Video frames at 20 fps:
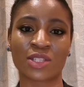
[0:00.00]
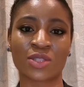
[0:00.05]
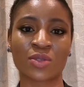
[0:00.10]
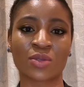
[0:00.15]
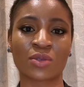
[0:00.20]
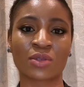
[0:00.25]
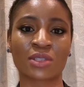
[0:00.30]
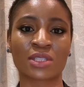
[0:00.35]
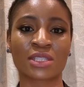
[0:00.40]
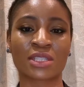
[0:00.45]

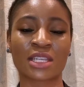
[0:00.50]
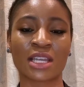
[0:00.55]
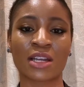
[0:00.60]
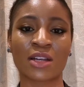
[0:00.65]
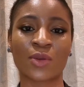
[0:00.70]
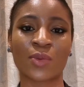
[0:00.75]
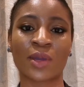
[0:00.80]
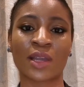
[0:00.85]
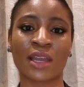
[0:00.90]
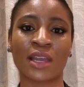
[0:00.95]
So steer
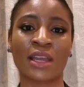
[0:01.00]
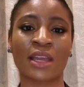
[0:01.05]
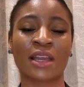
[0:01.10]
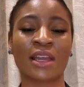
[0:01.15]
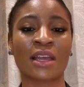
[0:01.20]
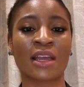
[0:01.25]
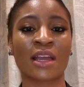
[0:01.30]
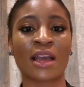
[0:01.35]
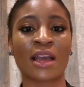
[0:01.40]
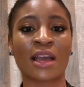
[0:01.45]
away,
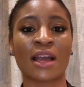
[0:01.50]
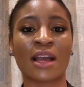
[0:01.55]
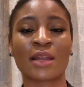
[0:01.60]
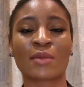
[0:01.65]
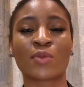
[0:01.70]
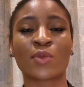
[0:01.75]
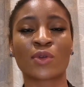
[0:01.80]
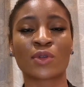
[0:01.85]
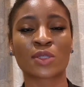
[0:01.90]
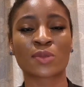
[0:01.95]
and
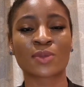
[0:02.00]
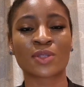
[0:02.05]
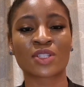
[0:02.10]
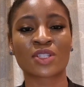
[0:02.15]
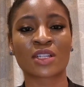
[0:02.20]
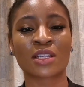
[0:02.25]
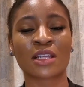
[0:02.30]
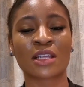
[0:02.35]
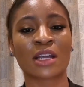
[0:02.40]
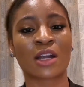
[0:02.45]
more
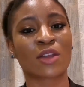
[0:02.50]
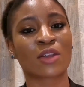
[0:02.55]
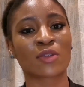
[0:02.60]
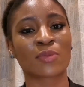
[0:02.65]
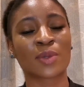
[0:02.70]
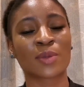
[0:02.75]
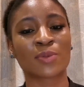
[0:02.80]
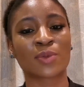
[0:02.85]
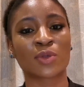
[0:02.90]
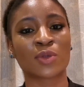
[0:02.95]
especially, a lot of
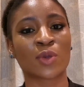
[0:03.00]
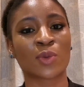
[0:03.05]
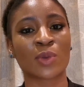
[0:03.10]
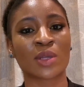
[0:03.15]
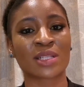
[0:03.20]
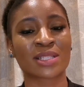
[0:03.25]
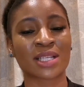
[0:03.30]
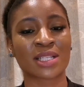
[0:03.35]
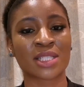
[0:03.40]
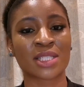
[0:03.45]
people don't wear
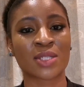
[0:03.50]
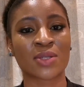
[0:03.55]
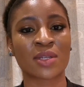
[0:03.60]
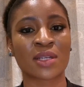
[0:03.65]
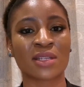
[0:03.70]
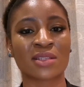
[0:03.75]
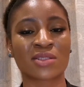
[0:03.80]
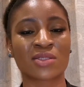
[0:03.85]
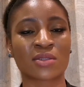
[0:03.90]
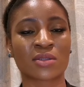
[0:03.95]

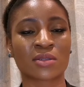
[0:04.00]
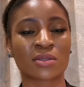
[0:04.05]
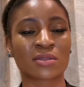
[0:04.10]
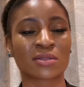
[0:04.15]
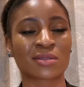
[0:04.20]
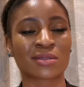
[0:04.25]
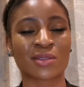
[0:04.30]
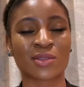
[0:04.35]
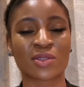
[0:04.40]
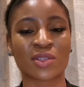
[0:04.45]
sunscreen, so
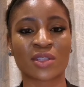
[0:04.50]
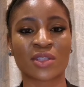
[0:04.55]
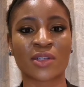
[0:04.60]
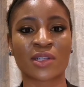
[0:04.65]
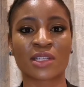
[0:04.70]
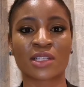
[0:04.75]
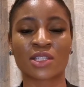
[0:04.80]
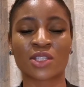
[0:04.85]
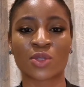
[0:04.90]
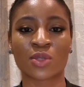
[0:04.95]
those are
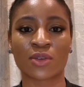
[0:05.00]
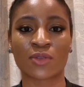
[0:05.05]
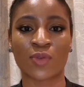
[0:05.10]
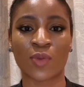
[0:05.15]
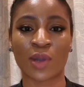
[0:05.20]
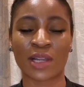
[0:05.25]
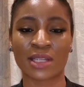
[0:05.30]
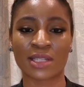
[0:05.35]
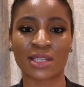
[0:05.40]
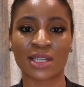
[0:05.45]
ingredients to
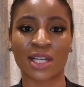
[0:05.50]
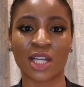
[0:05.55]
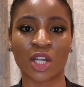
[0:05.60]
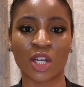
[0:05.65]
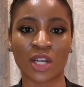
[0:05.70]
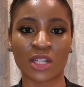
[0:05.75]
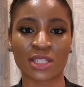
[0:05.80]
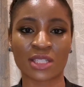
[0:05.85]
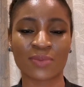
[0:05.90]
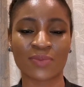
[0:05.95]
avoid a
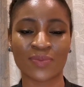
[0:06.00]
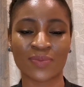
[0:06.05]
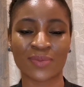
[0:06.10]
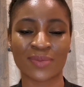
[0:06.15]
lot.